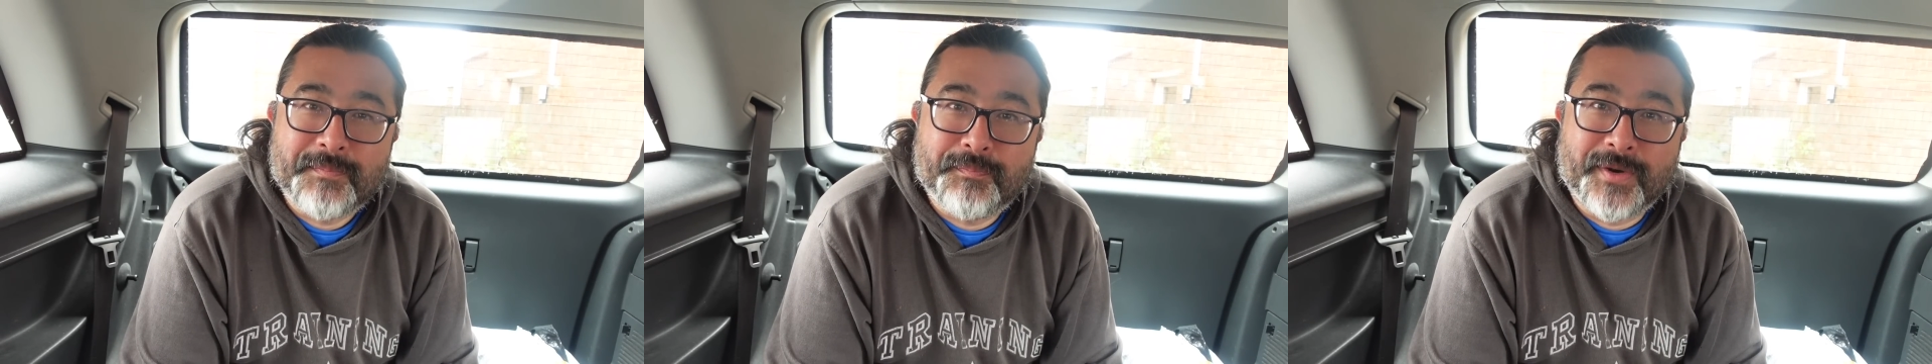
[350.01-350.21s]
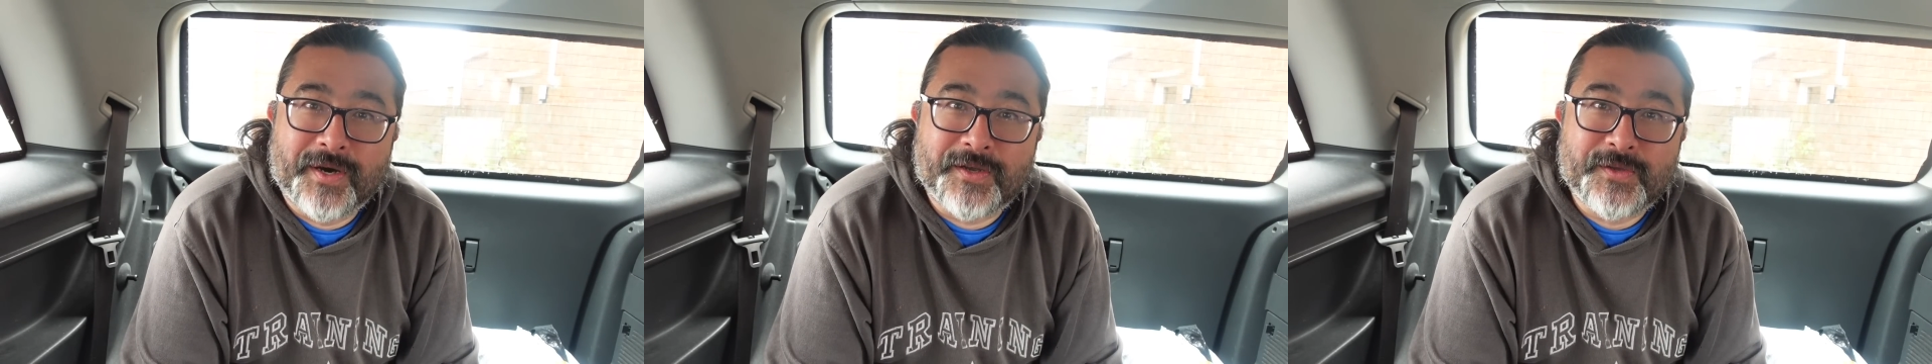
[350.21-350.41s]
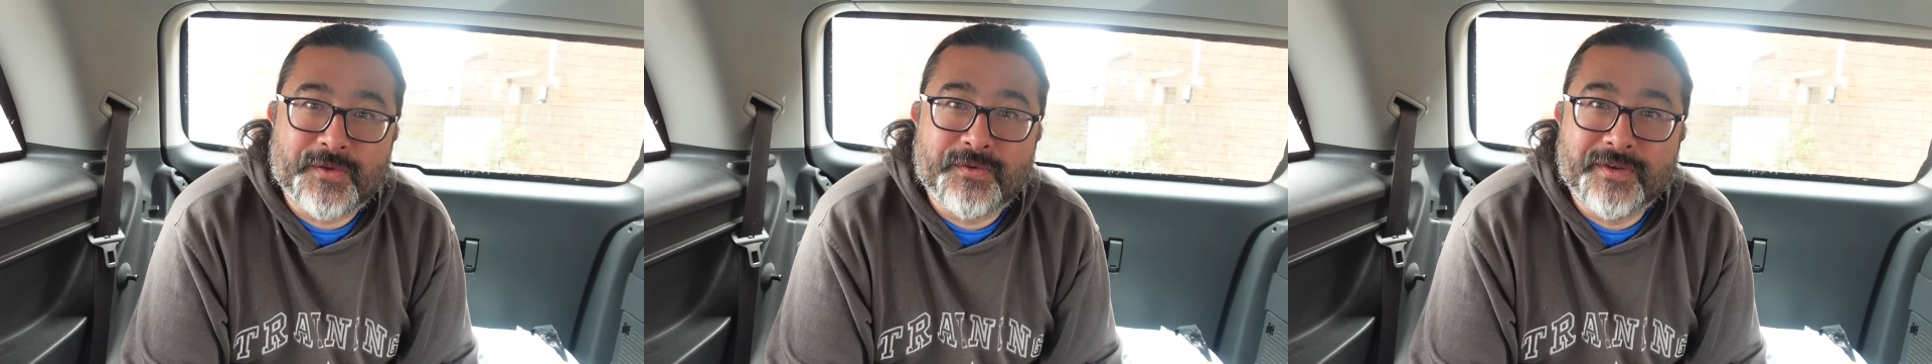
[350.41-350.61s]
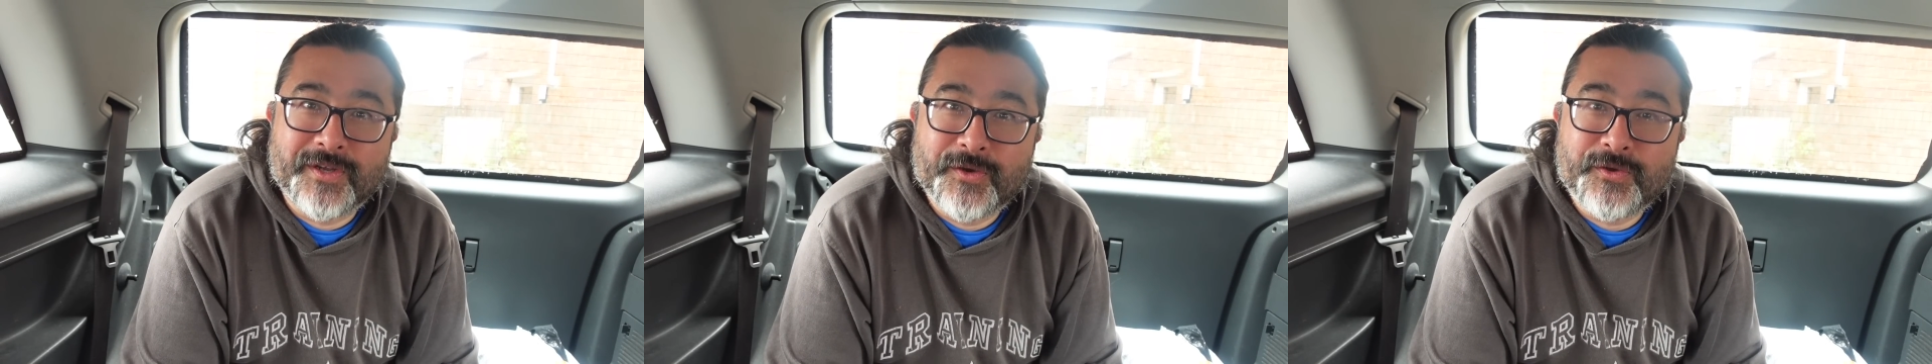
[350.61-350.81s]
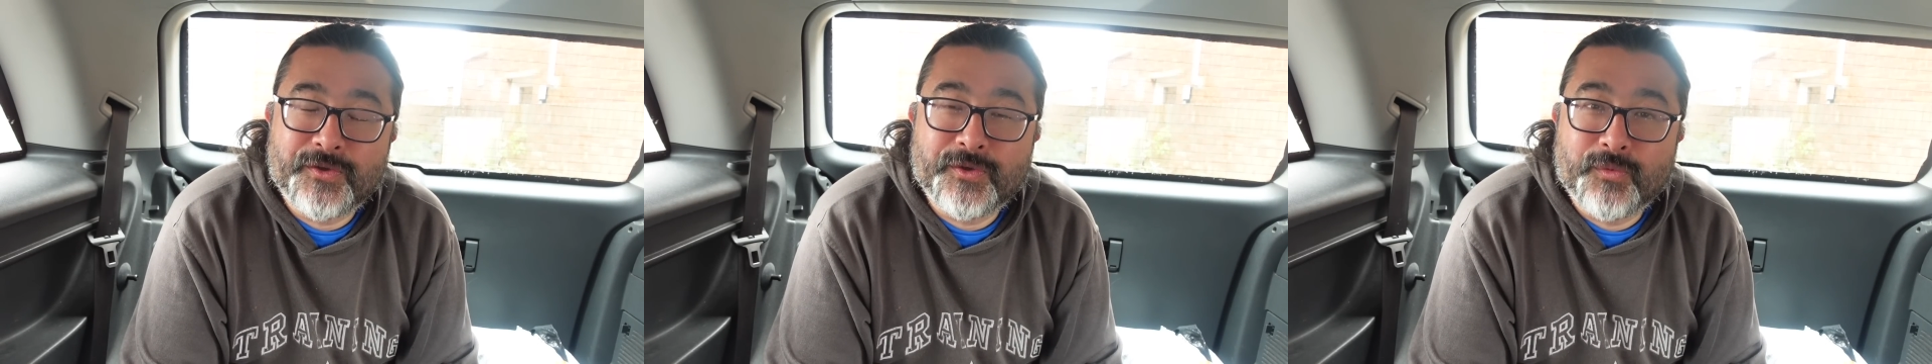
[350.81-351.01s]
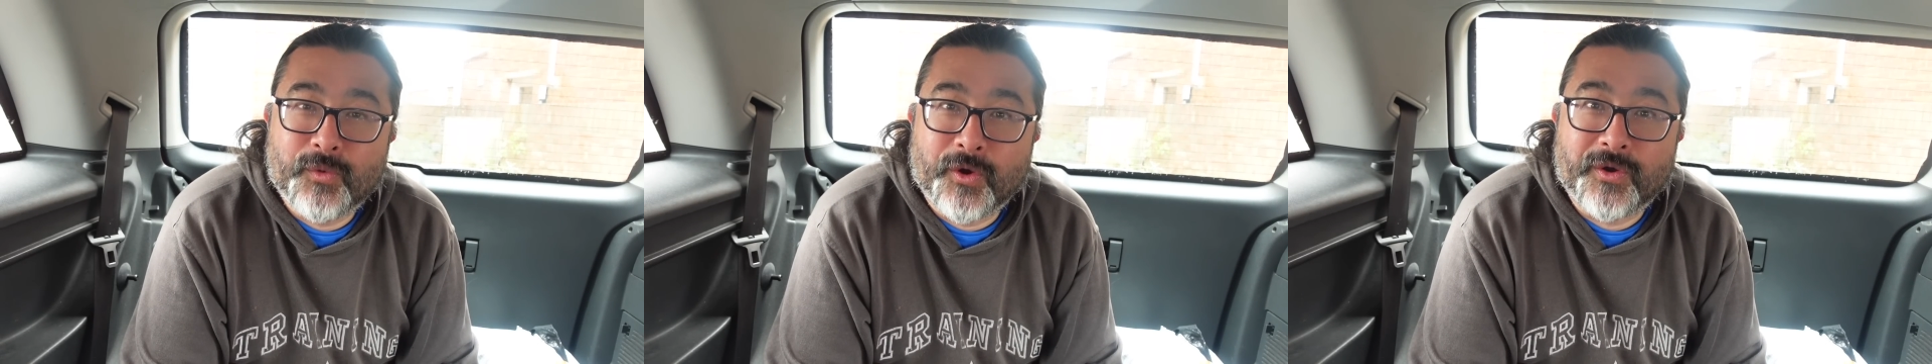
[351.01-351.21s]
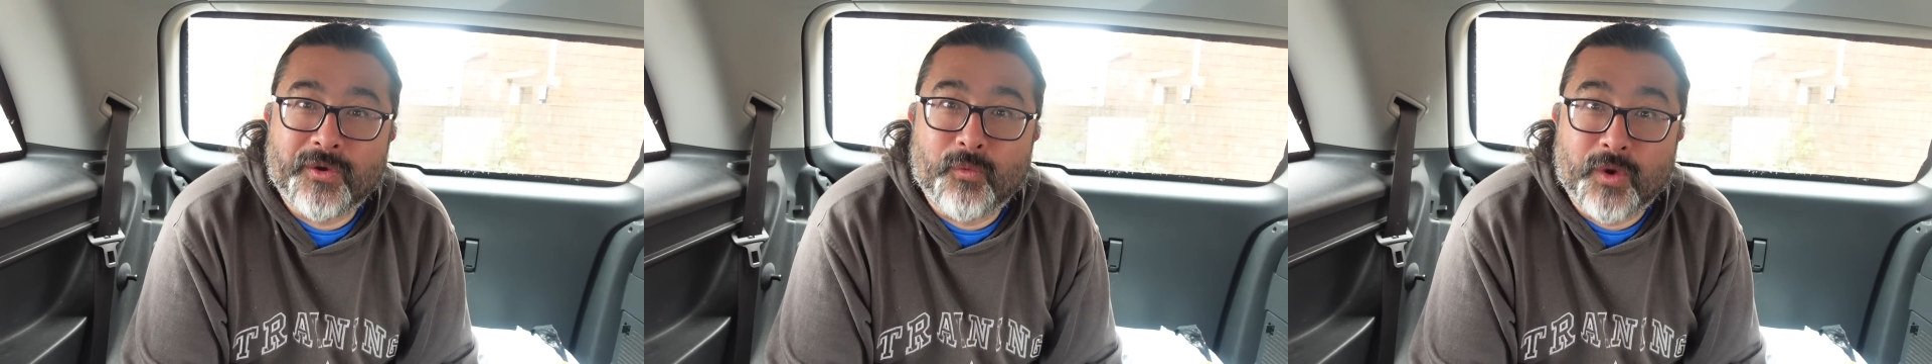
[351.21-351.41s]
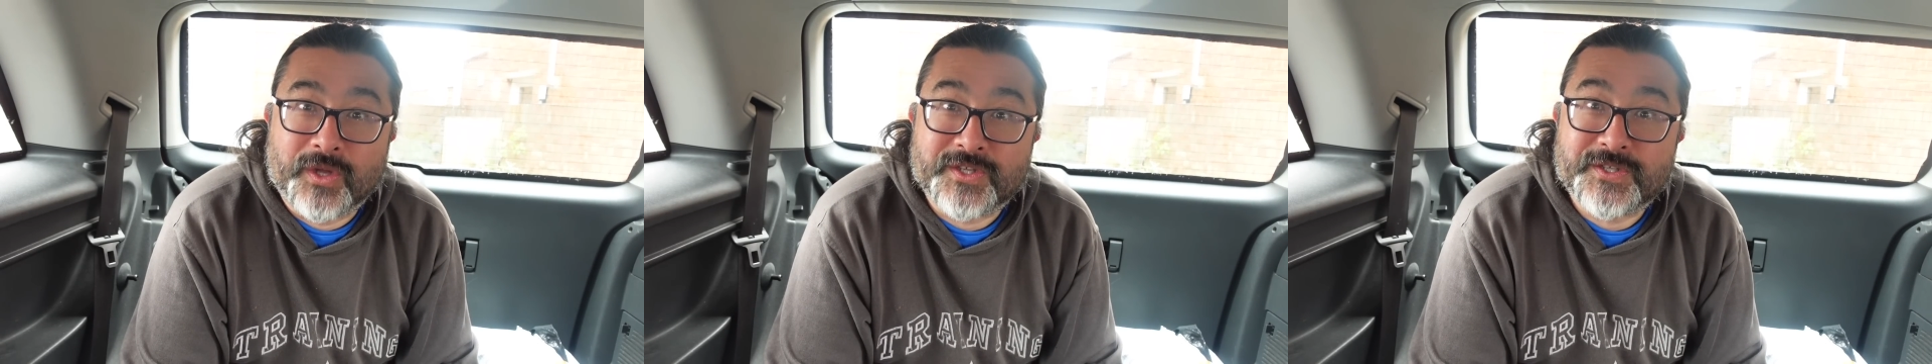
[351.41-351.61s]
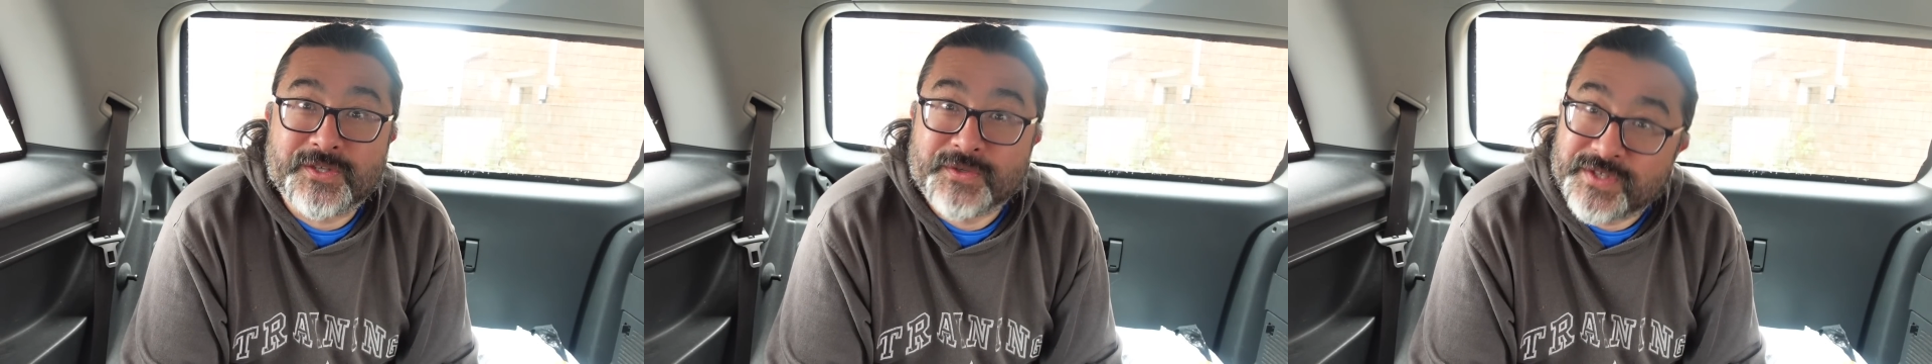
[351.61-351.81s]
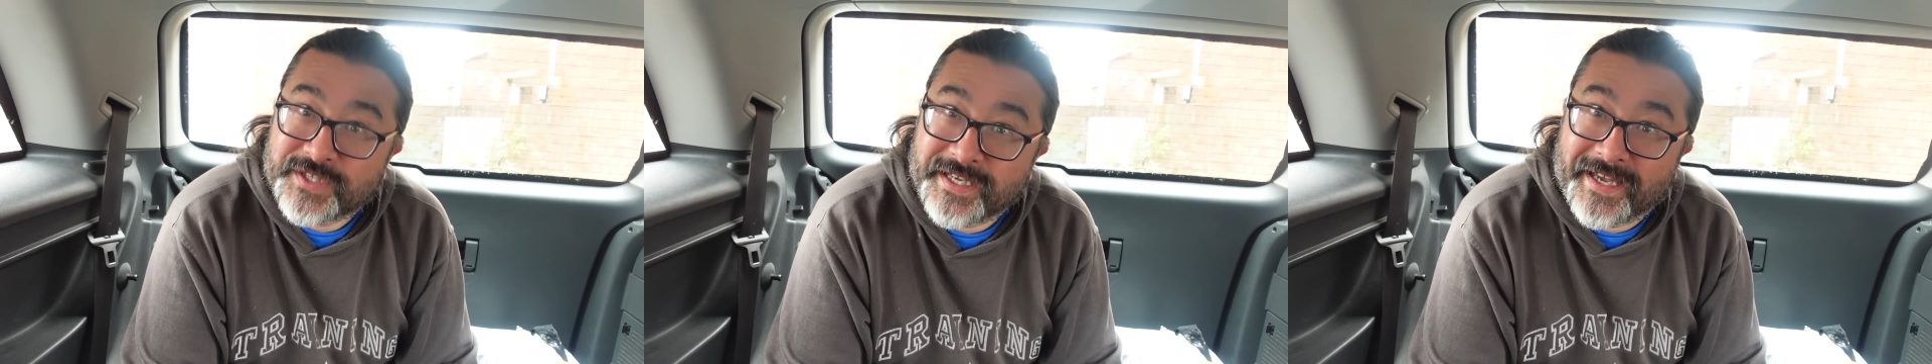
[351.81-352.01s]
but you know you want once
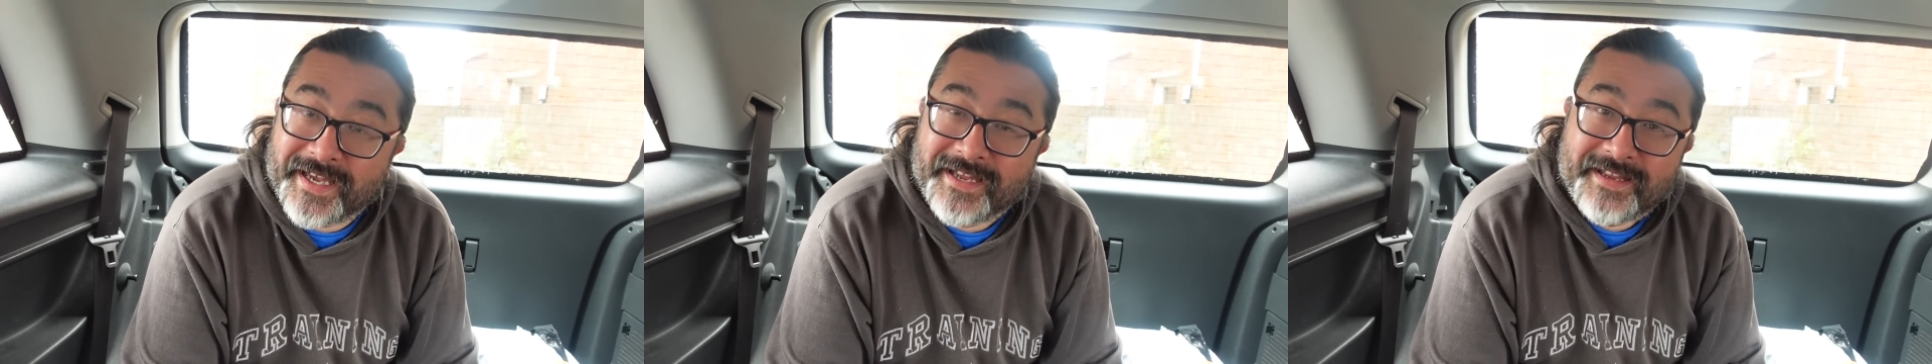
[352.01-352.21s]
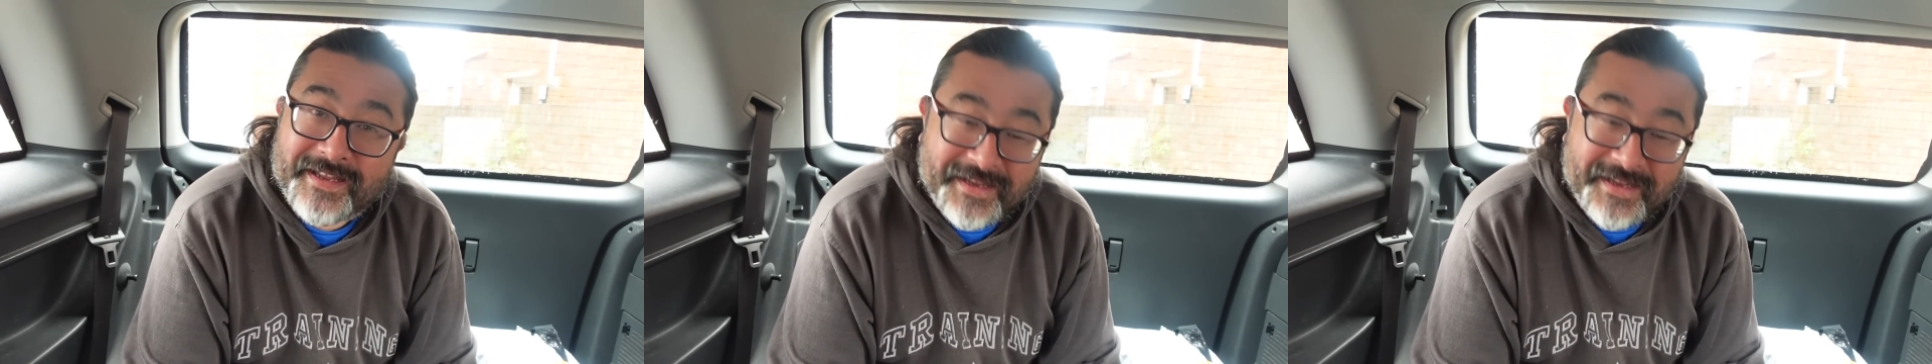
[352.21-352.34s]
you see it.